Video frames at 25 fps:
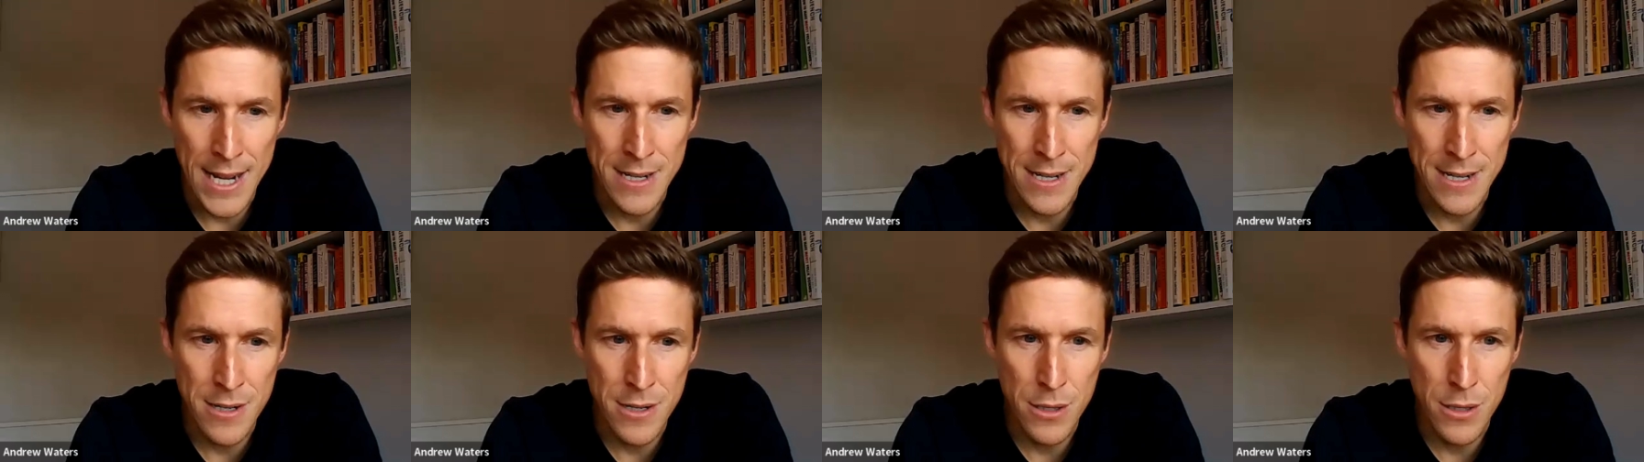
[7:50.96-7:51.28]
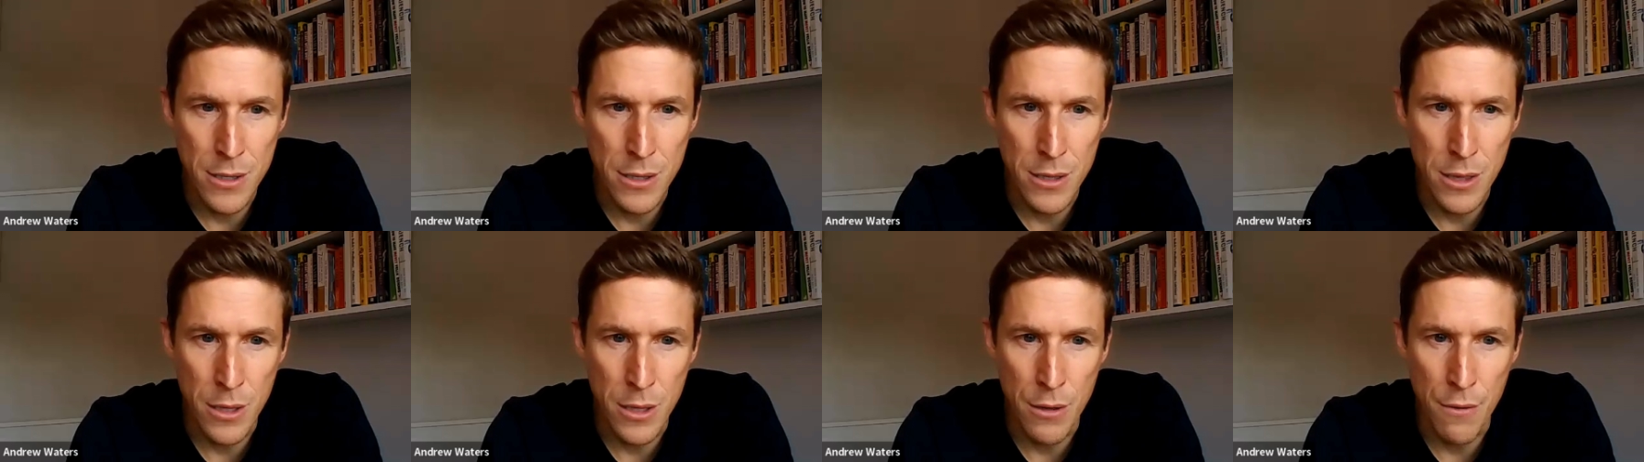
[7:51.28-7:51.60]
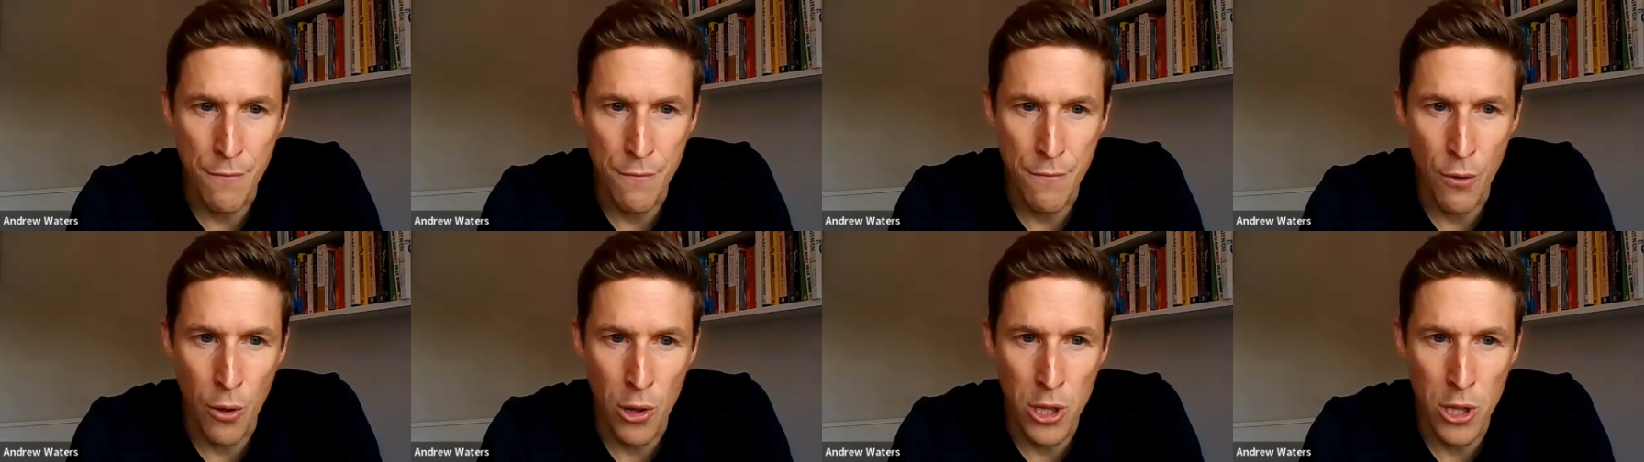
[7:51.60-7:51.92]
and
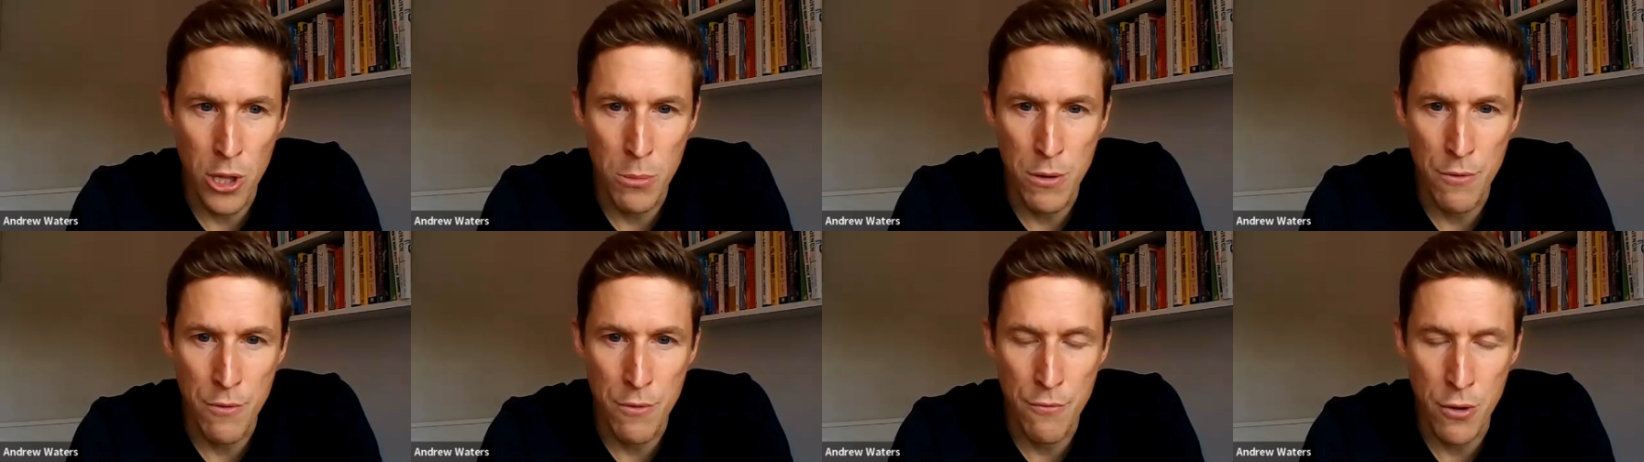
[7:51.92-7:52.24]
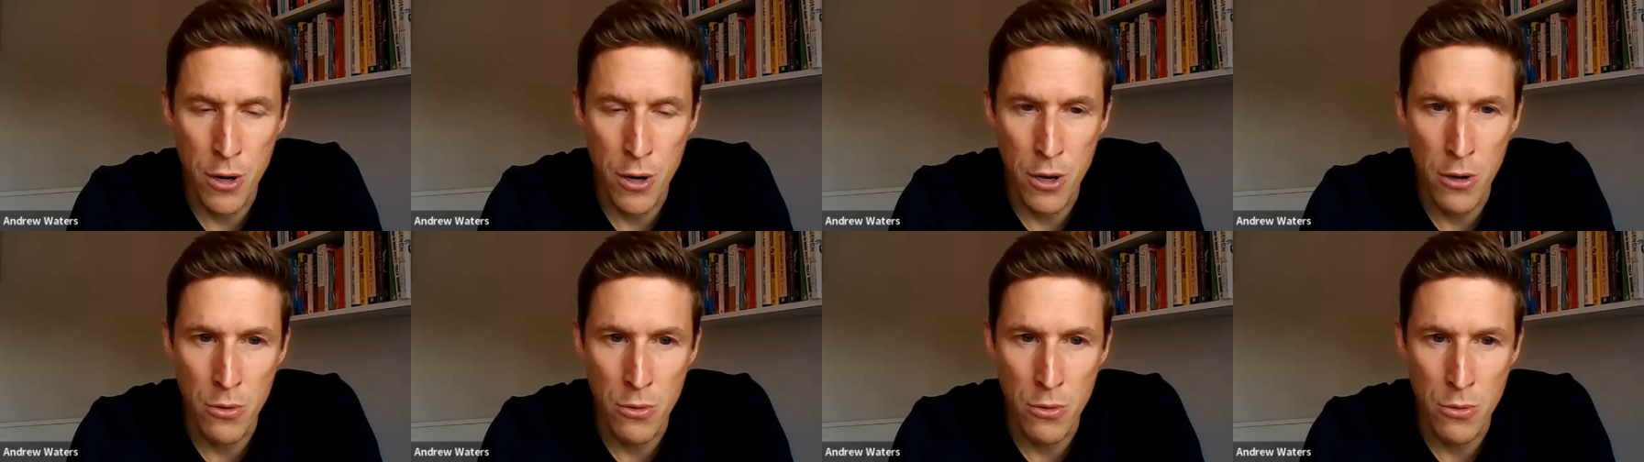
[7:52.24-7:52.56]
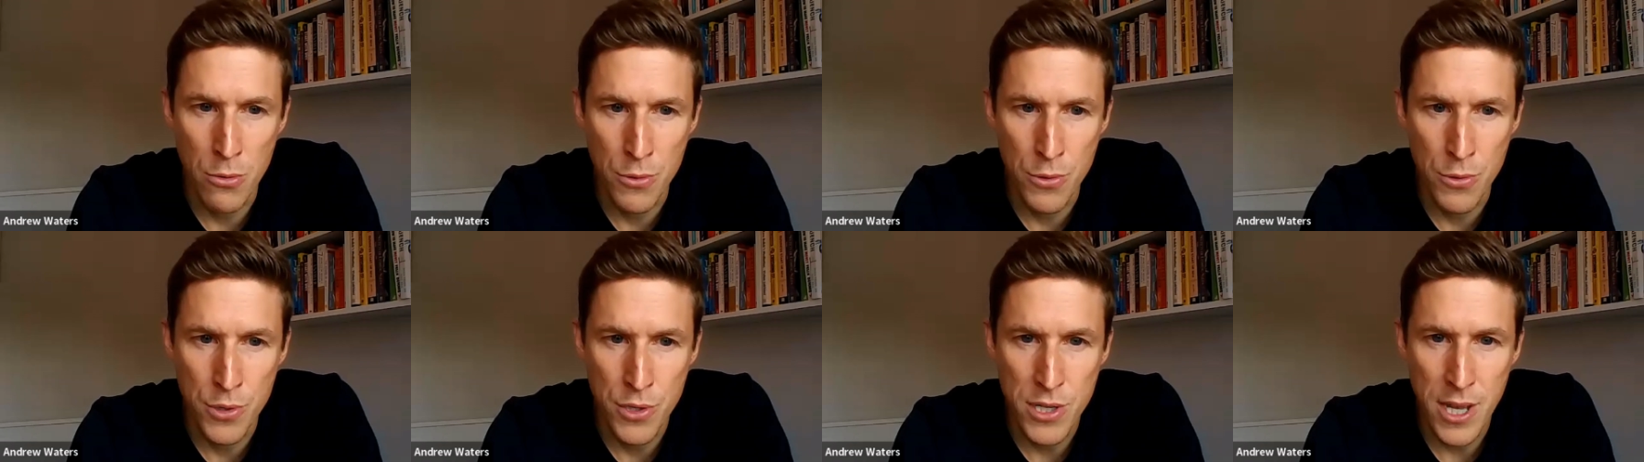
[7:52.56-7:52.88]
the volume of
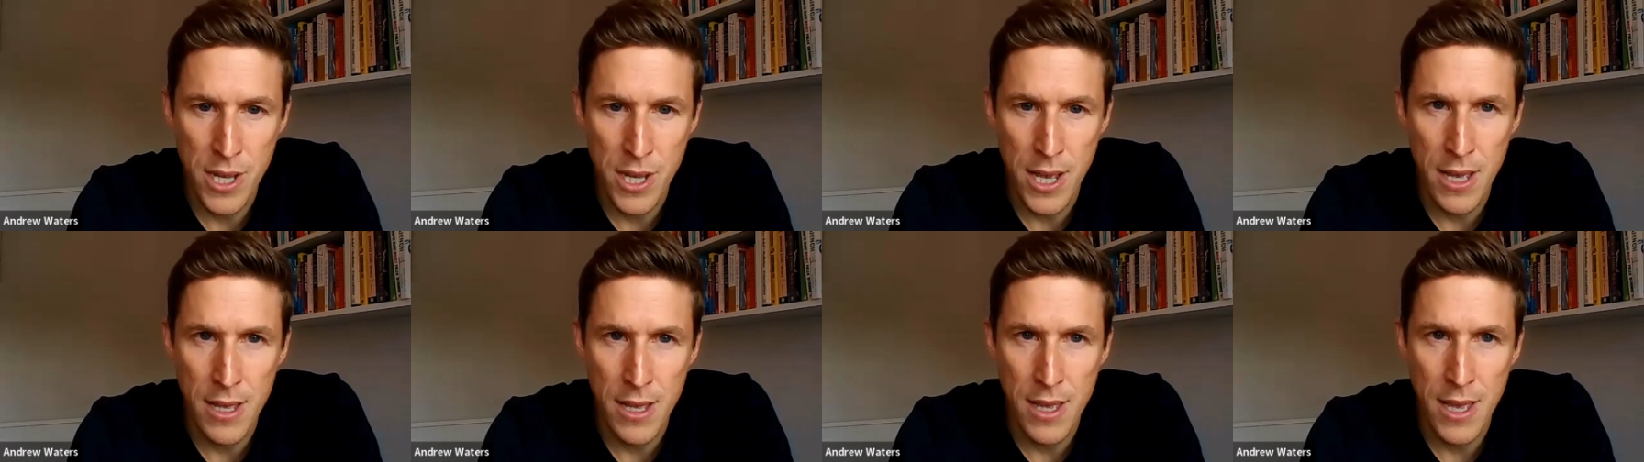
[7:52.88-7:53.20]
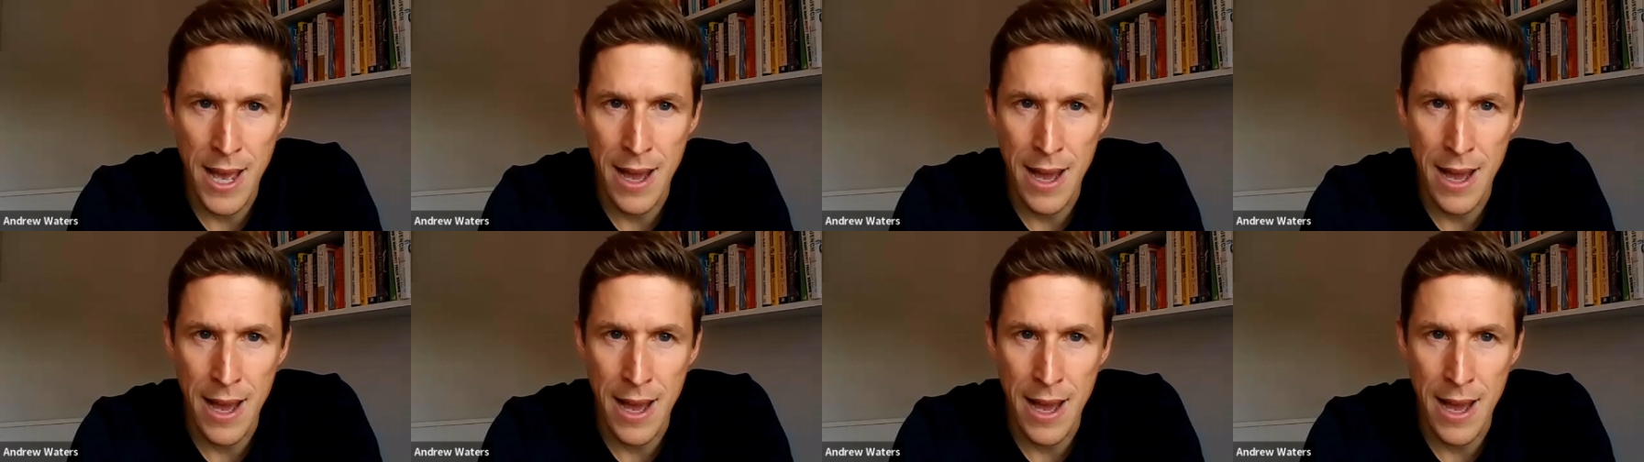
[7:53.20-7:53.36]
roles